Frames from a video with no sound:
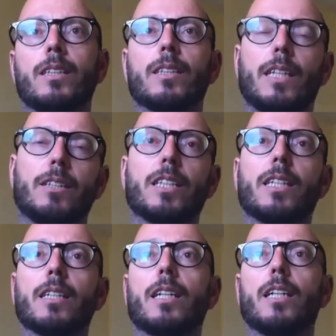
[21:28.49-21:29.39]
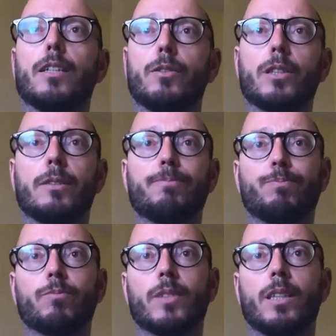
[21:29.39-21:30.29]
So to conclude,
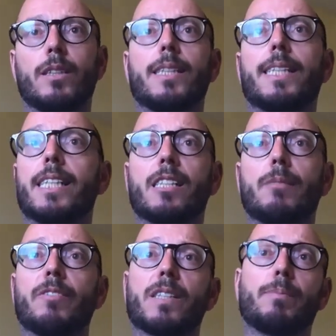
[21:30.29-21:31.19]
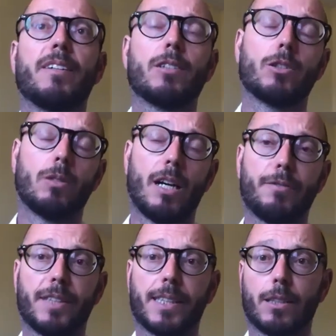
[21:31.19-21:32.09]
the system of spiritual
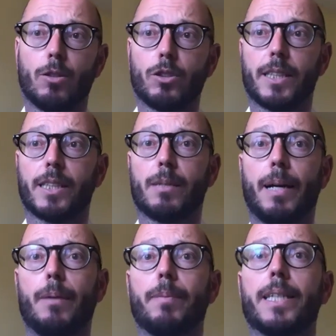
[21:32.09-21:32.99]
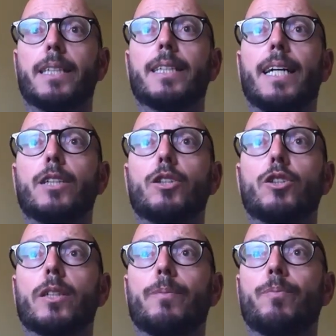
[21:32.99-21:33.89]
life is not just about
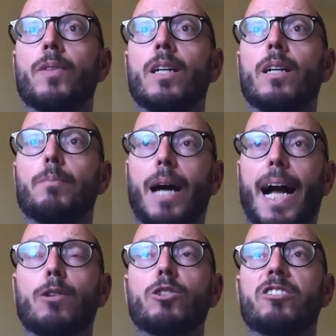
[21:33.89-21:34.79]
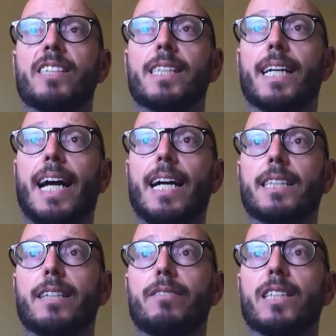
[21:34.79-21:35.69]
meditation, but altruistic
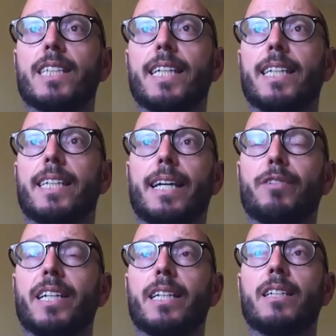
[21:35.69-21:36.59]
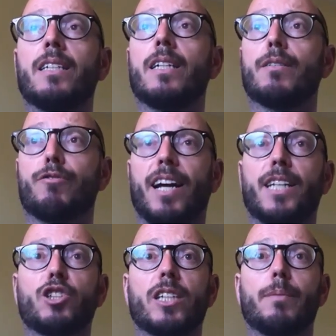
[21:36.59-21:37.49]
activity, giving,
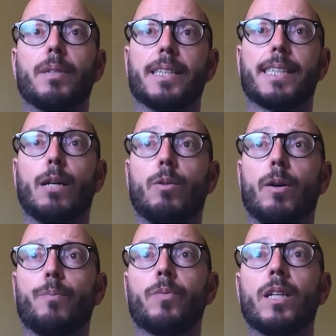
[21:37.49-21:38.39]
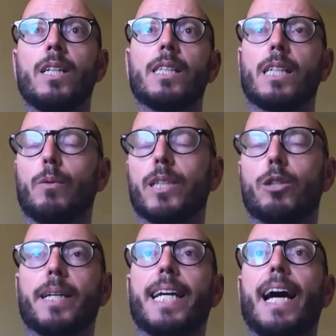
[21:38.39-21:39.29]
friendship, and so on. So we
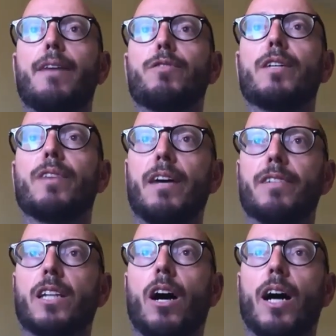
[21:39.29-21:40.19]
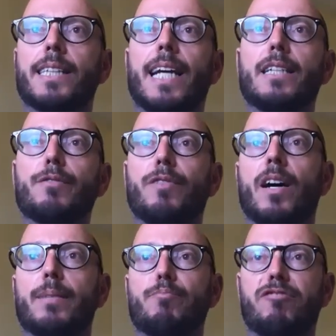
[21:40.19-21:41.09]
should be careful of
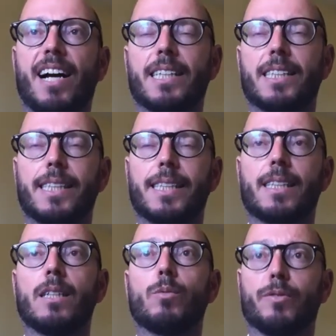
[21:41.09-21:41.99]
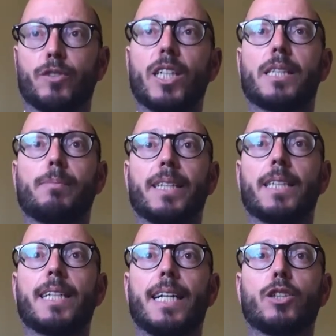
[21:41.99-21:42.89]
identifying practice with just
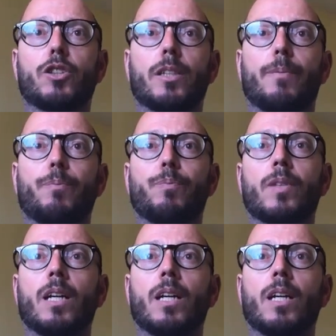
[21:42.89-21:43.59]
meditation.